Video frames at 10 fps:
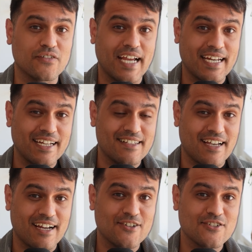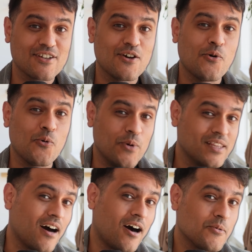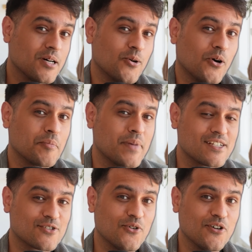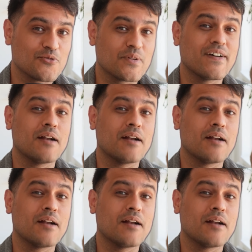of 10K Designers. With our cohort-based course, we've